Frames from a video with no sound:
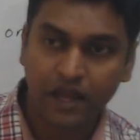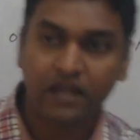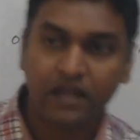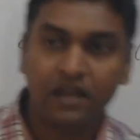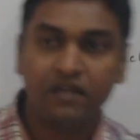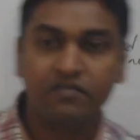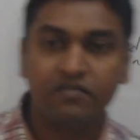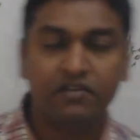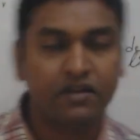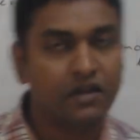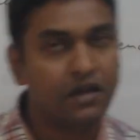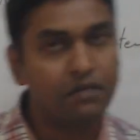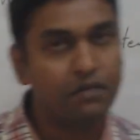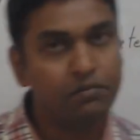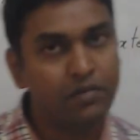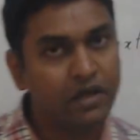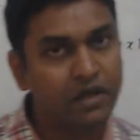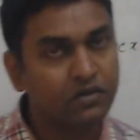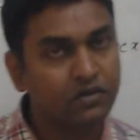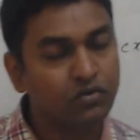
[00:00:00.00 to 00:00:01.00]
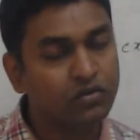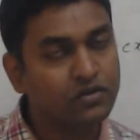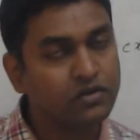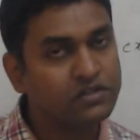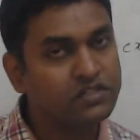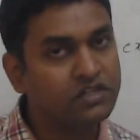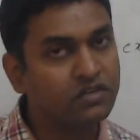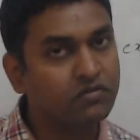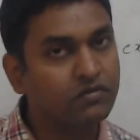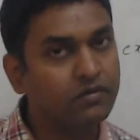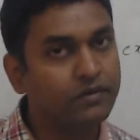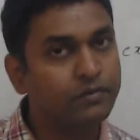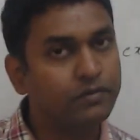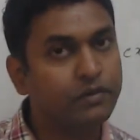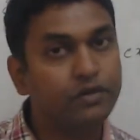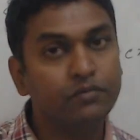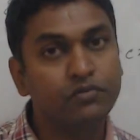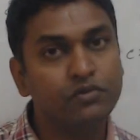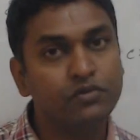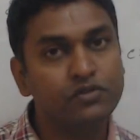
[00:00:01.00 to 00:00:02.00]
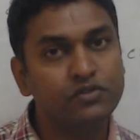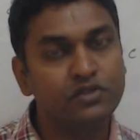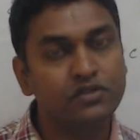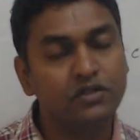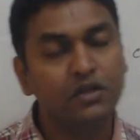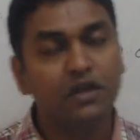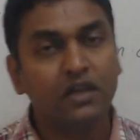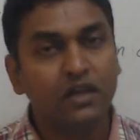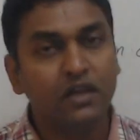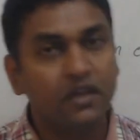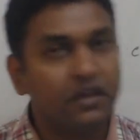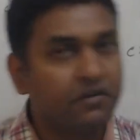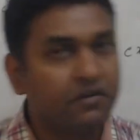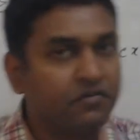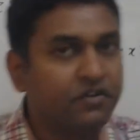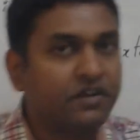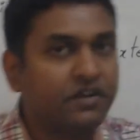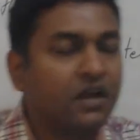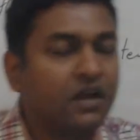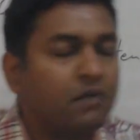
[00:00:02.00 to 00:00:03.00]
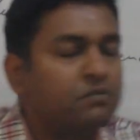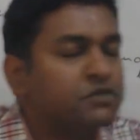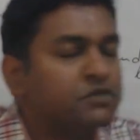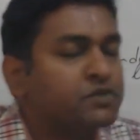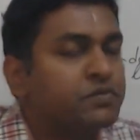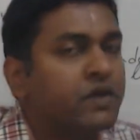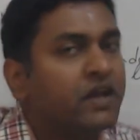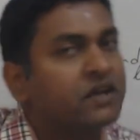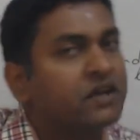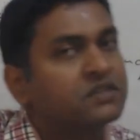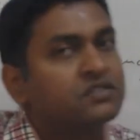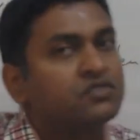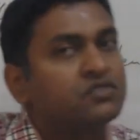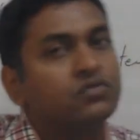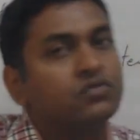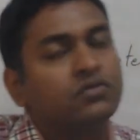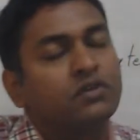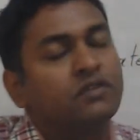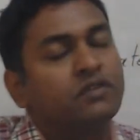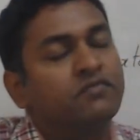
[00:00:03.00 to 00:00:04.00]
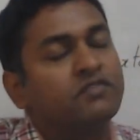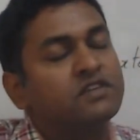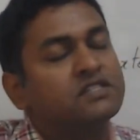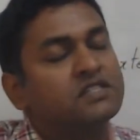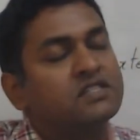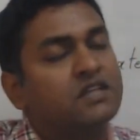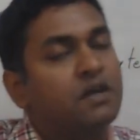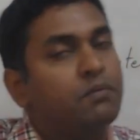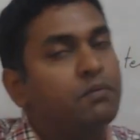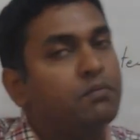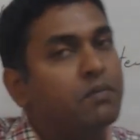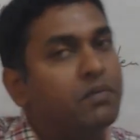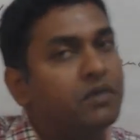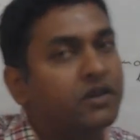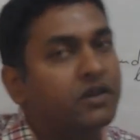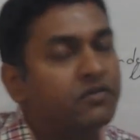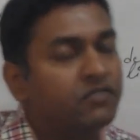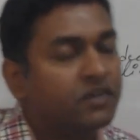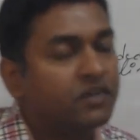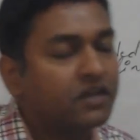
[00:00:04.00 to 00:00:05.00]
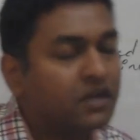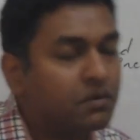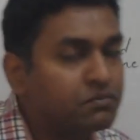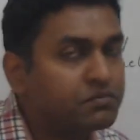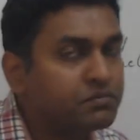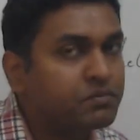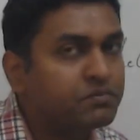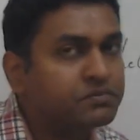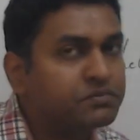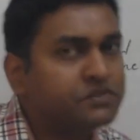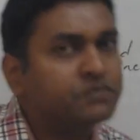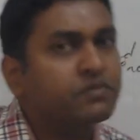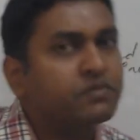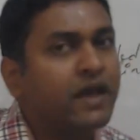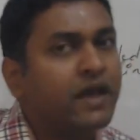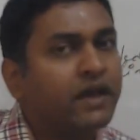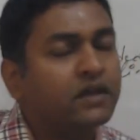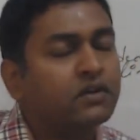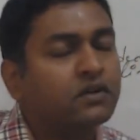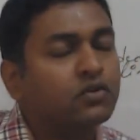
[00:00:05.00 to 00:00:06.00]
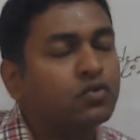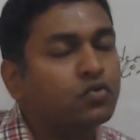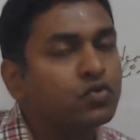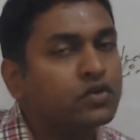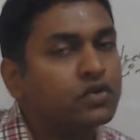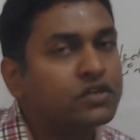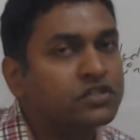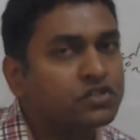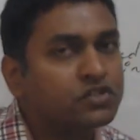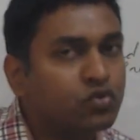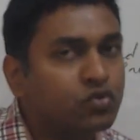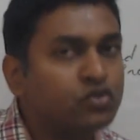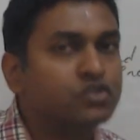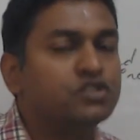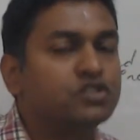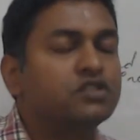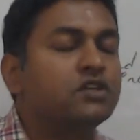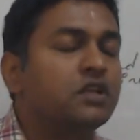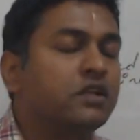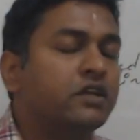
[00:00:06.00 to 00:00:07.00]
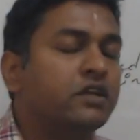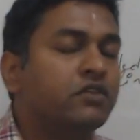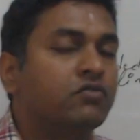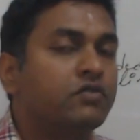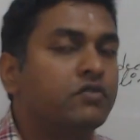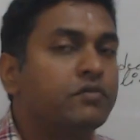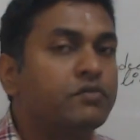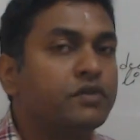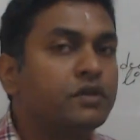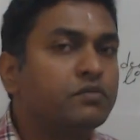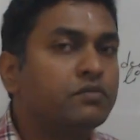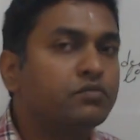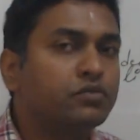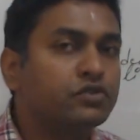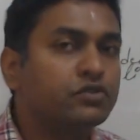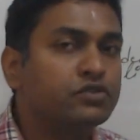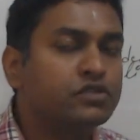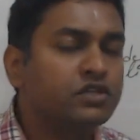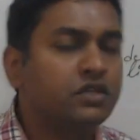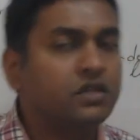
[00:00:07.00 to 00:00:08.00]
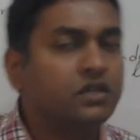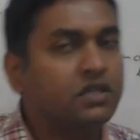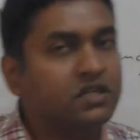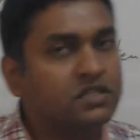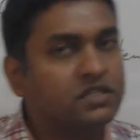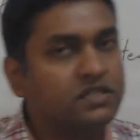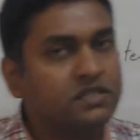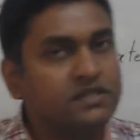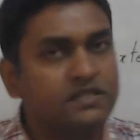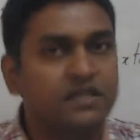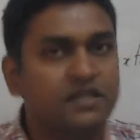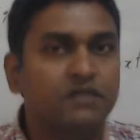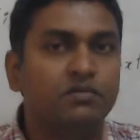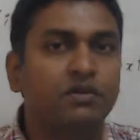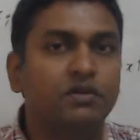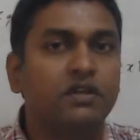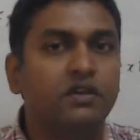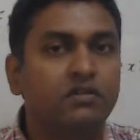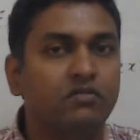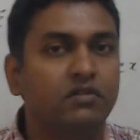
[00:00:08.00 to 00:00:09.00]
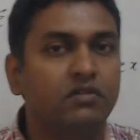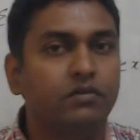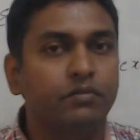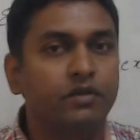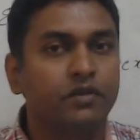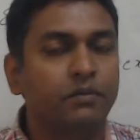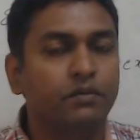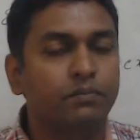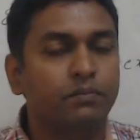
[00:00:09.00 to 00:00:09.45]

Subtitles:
never come back to its equilibrium position? If it comes back to if it comes back to its original equilibrium position, it's a stable equilibrium.